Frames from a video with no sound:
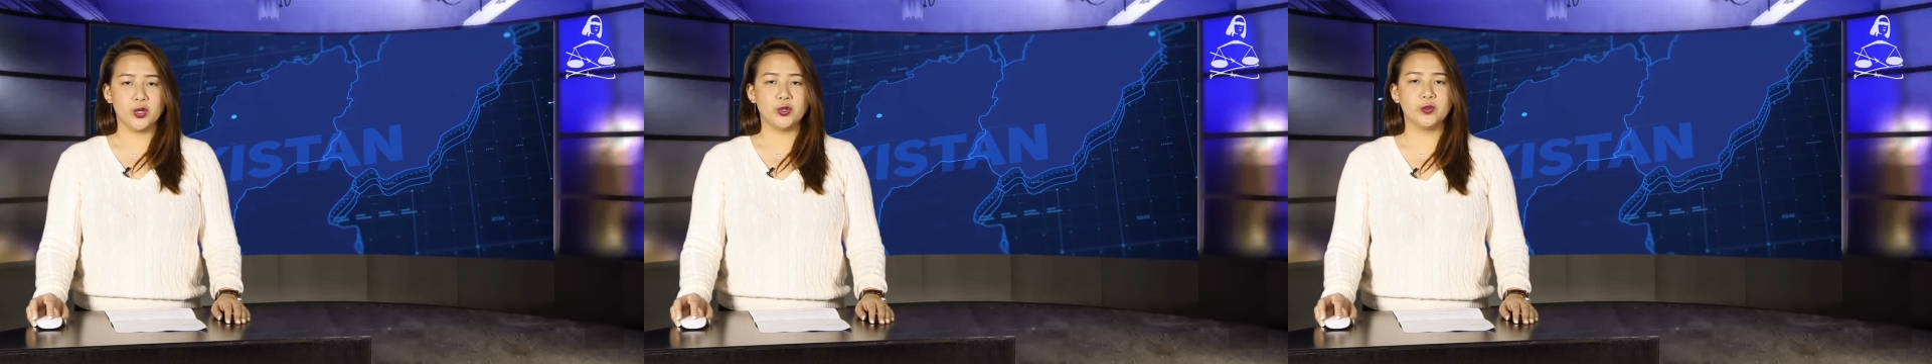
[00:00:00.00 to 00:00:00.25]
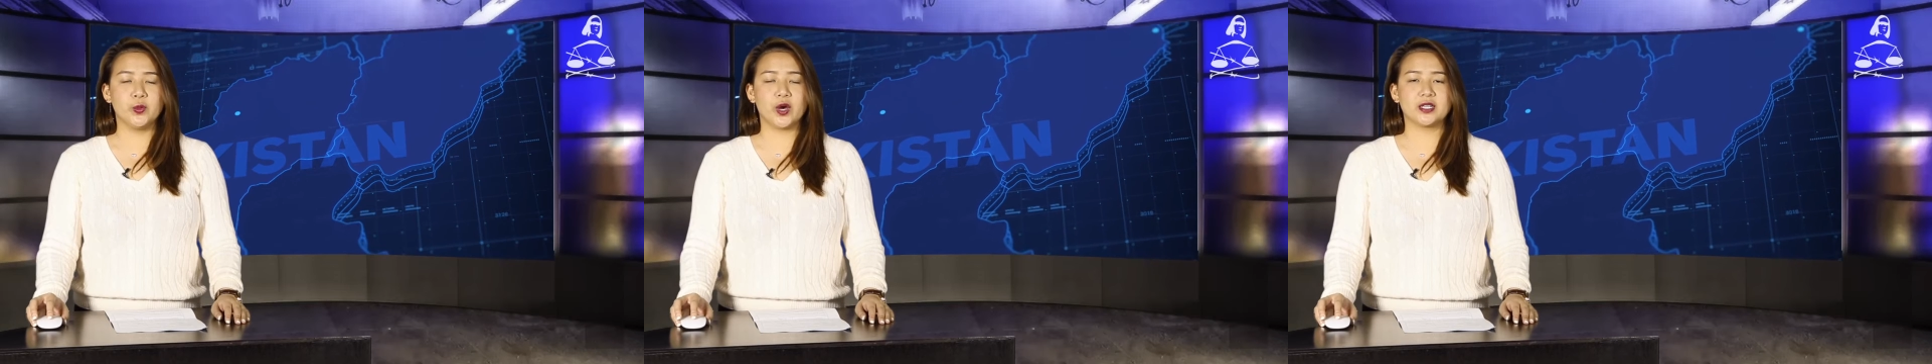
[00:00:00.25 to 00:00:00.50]

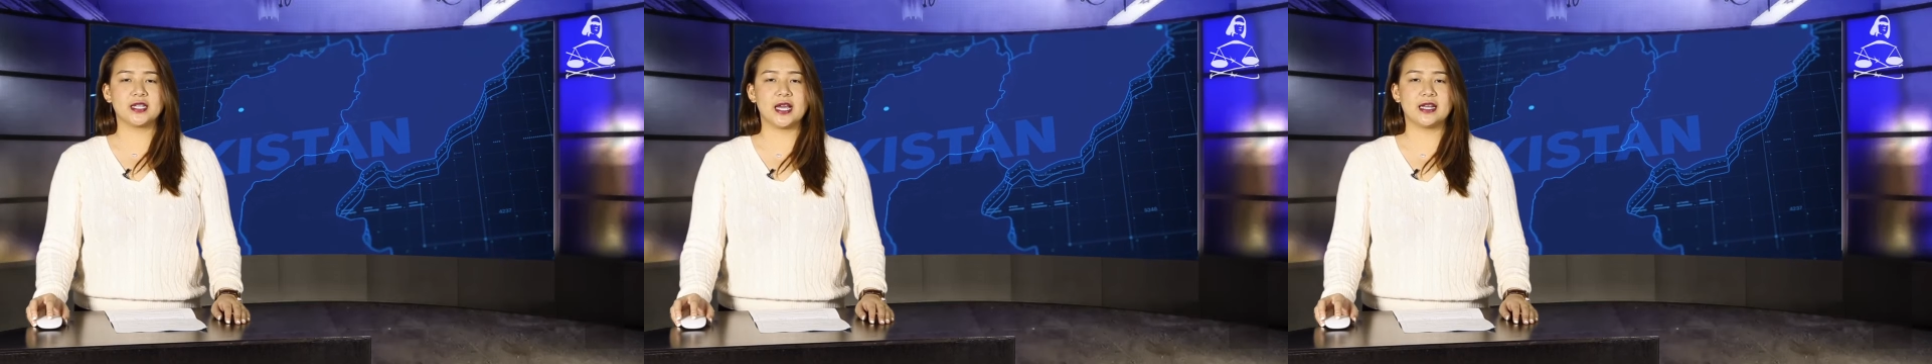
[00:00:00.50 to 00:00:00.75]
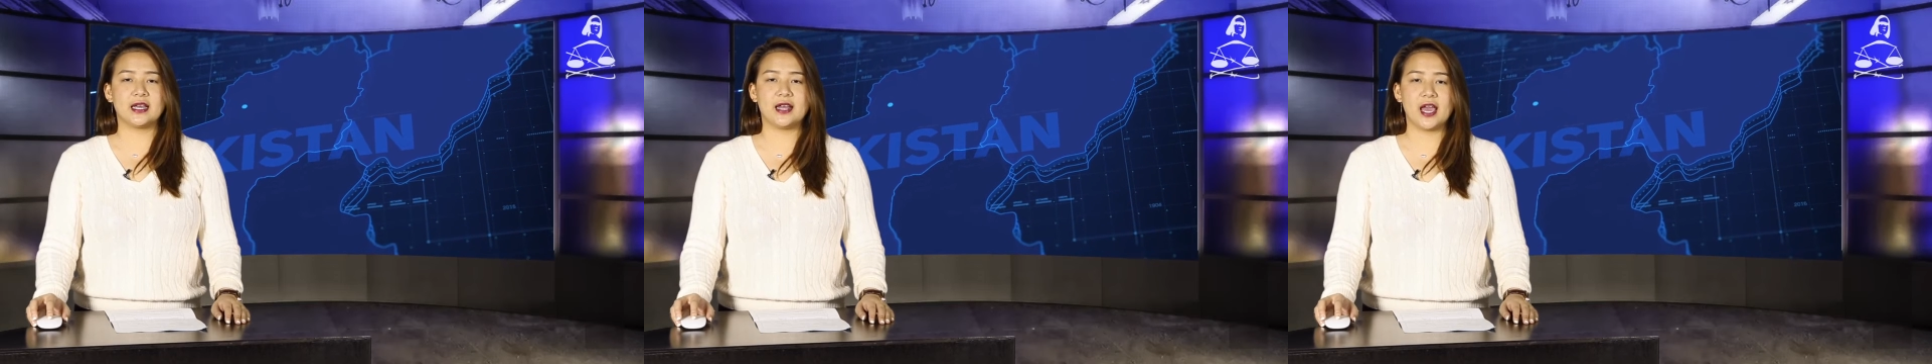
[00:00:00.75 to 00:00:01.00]
who worked
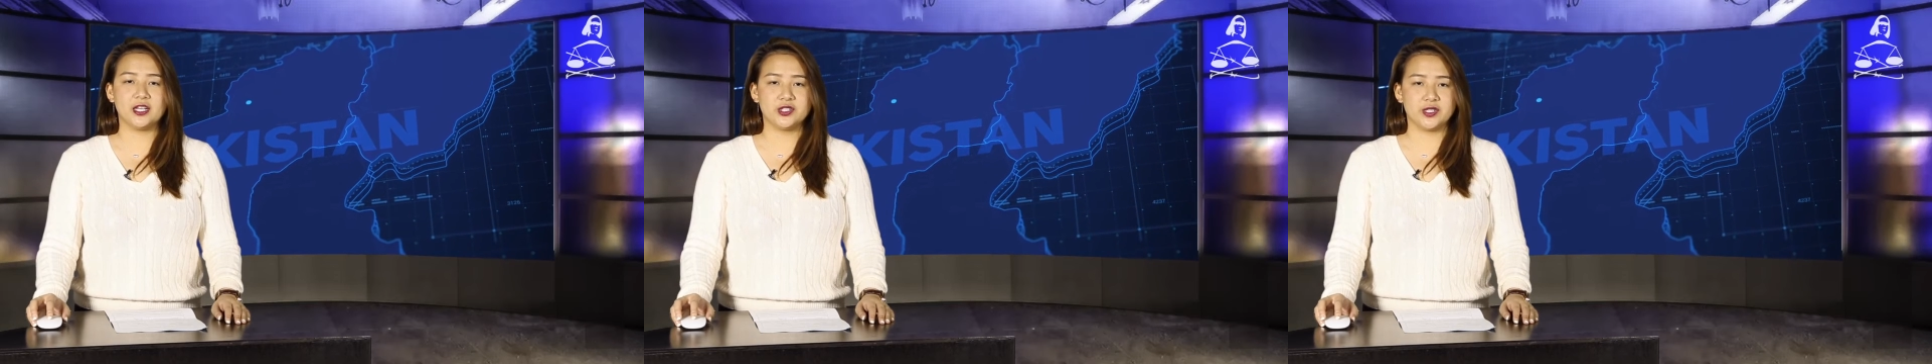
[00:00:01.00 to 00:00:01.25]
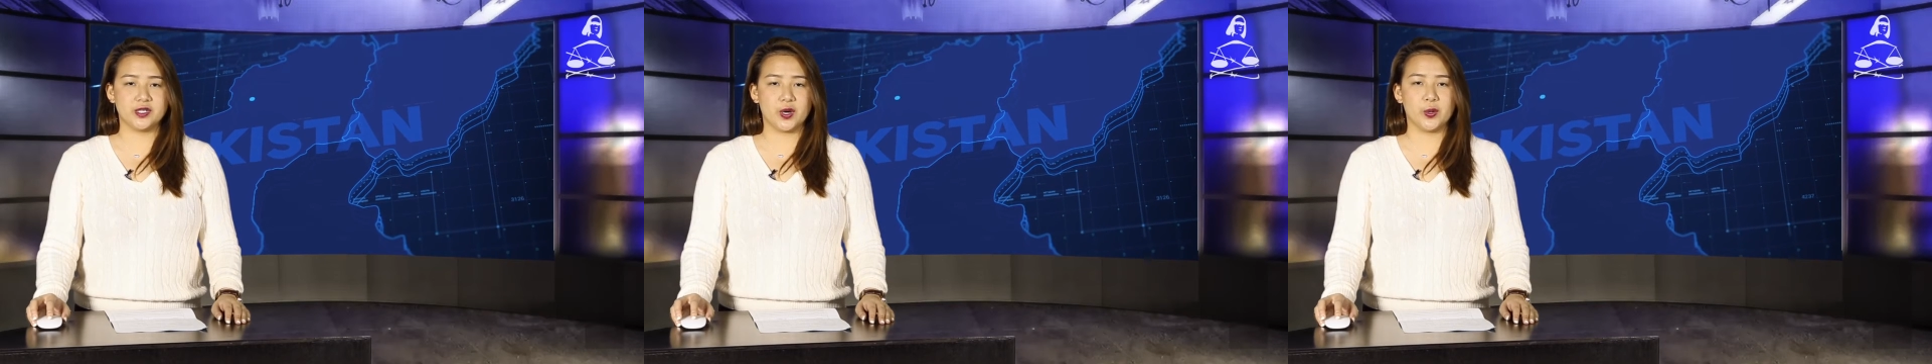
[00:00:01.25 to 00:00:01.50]
at an
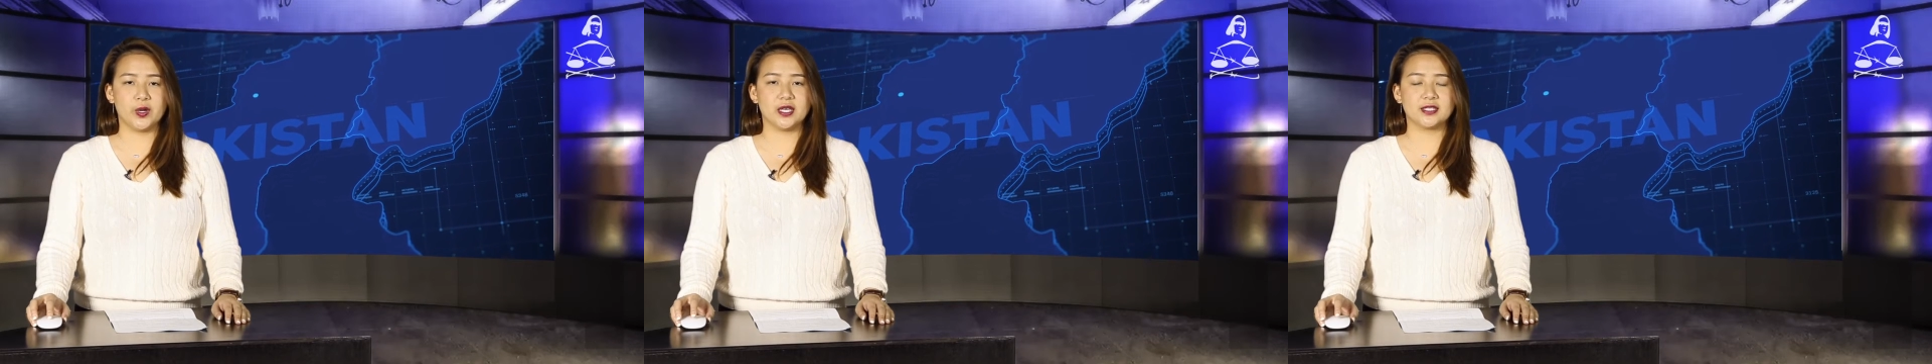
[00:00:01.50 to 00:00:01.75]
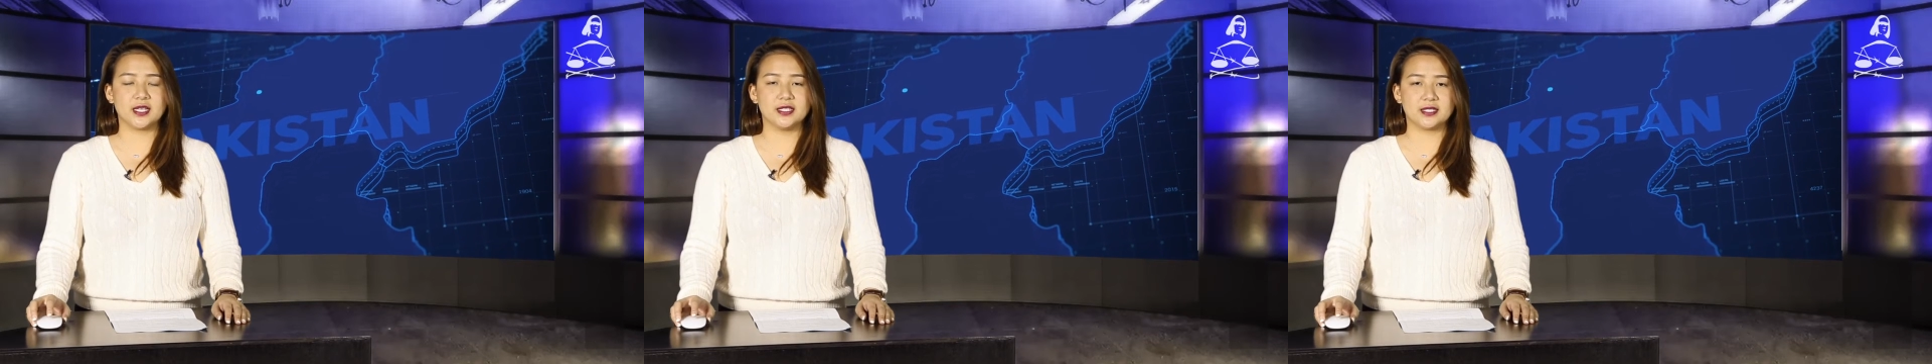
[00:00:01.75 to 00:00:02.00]
NGO
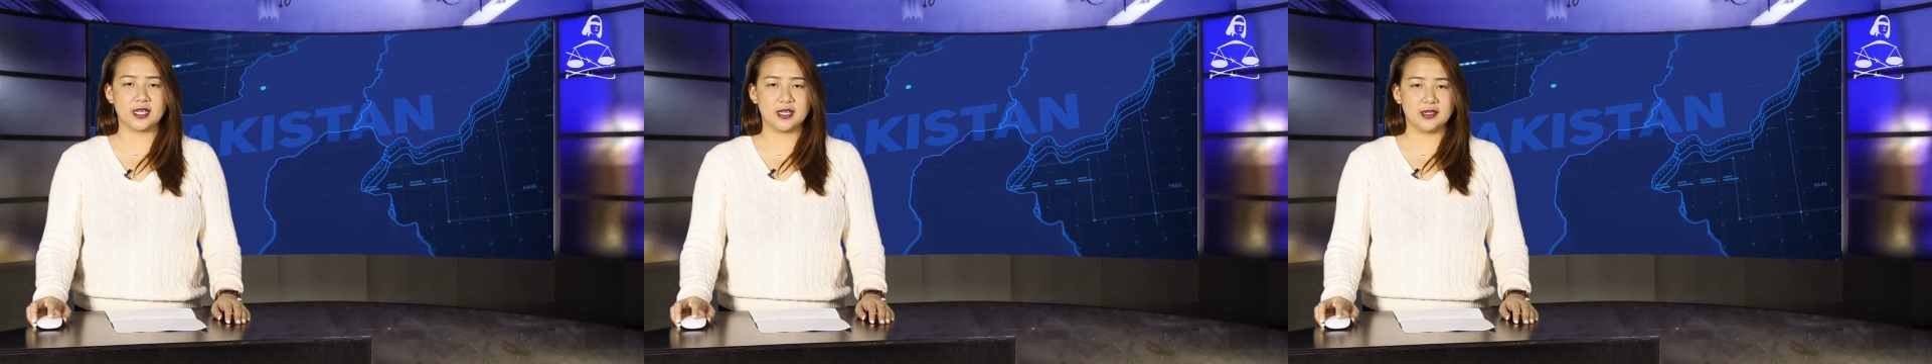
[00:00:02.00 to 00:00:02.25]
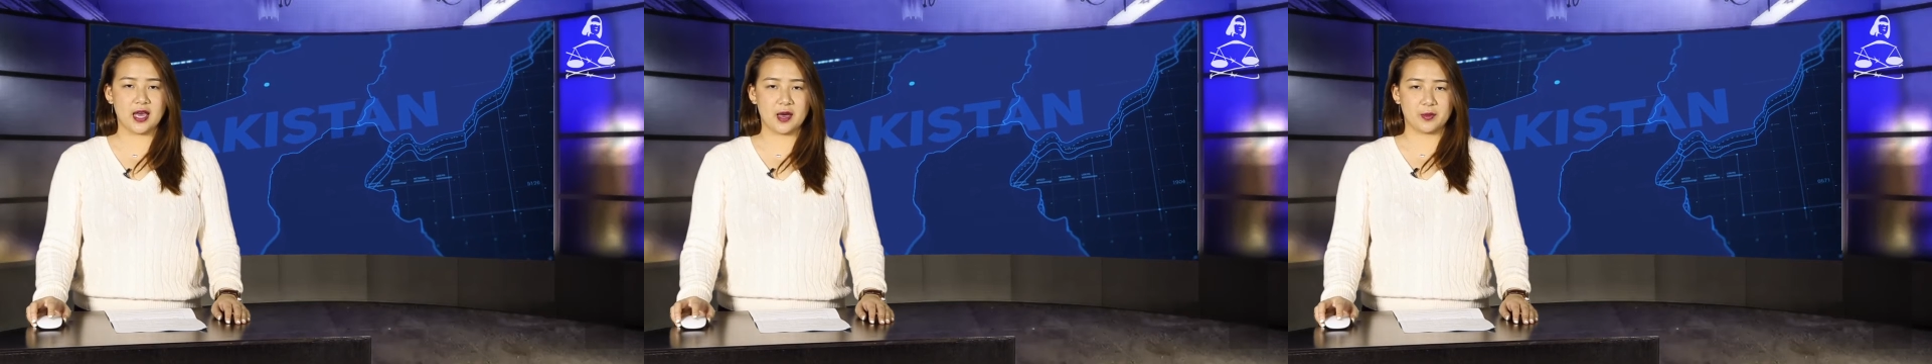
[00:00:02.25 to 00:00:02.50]
in
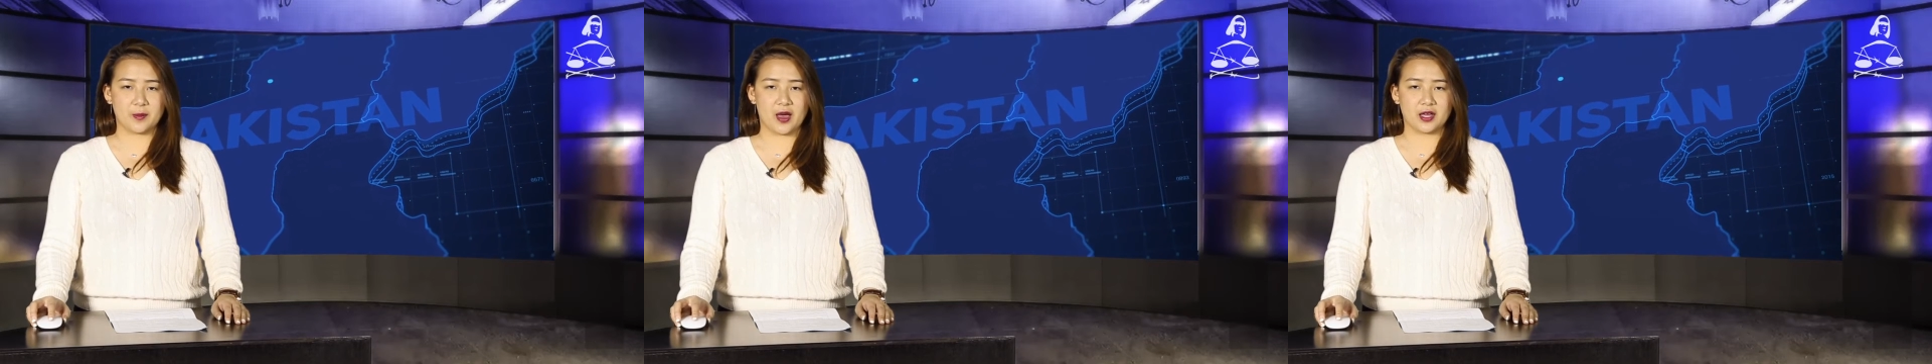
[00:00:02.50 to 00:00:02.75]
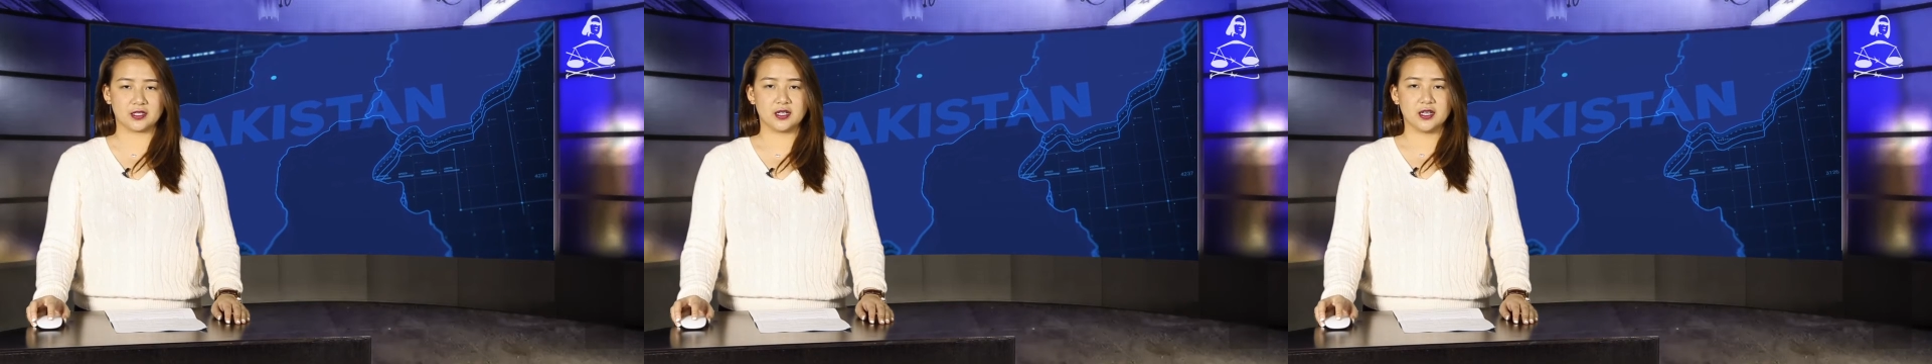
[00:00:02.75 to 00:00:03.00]

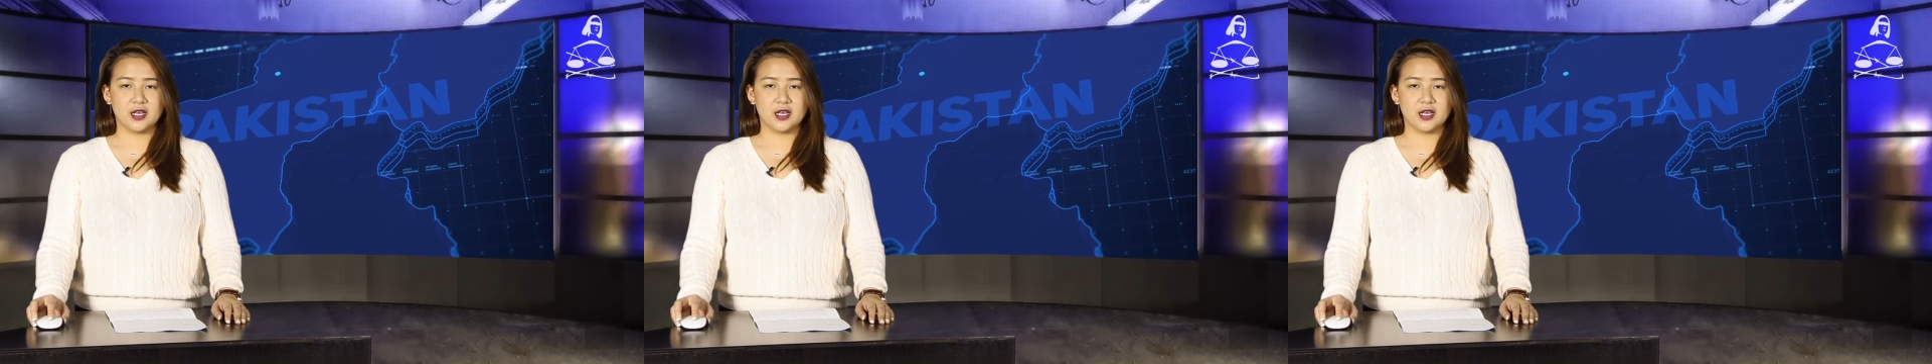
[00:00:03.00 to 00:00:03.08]
Islamabad.